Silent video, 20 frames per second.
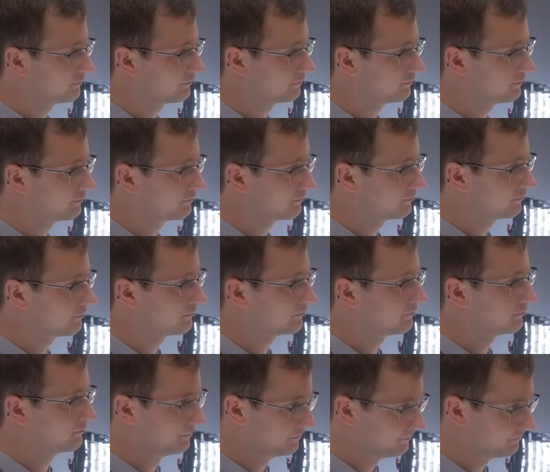
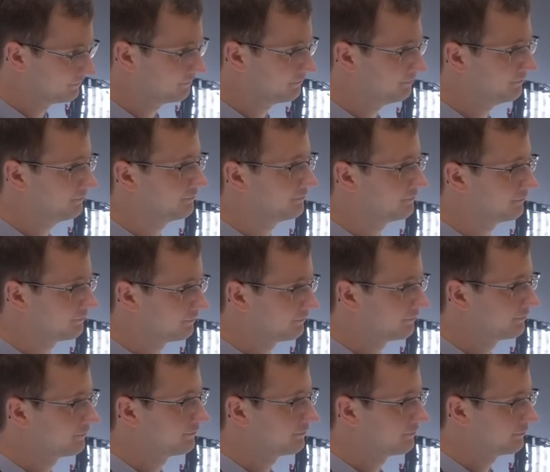
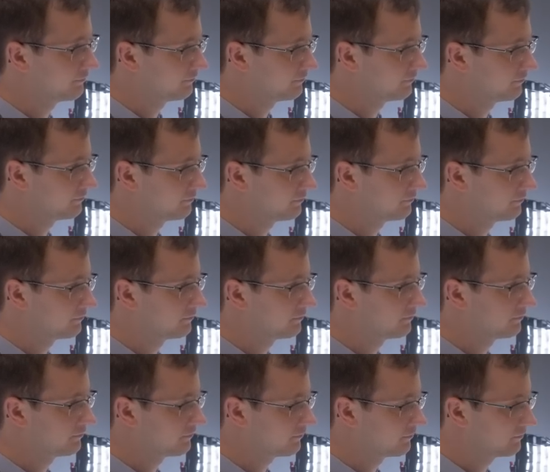
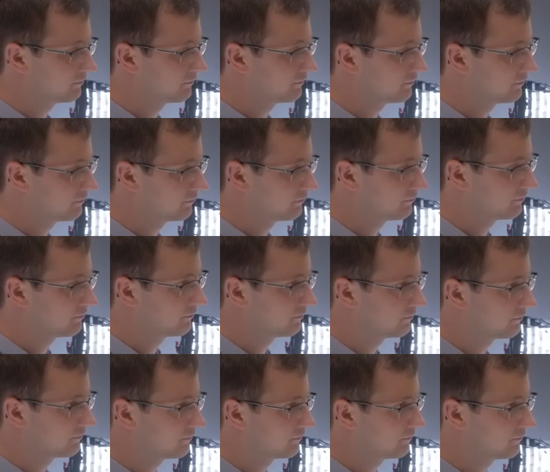
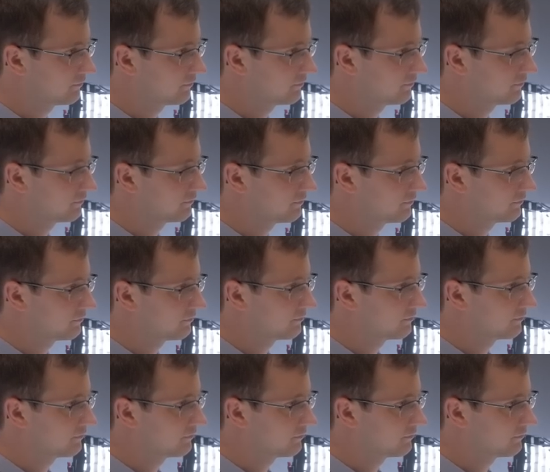
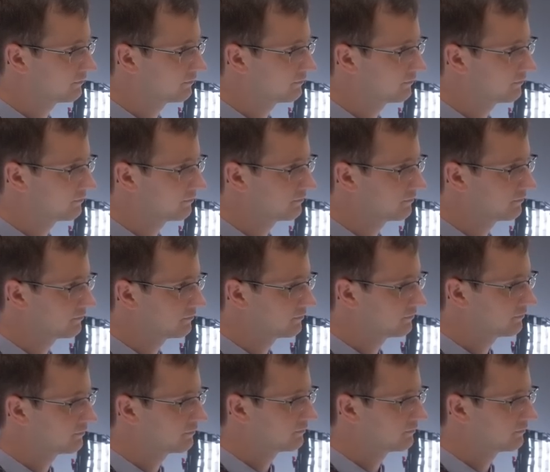(not speaking)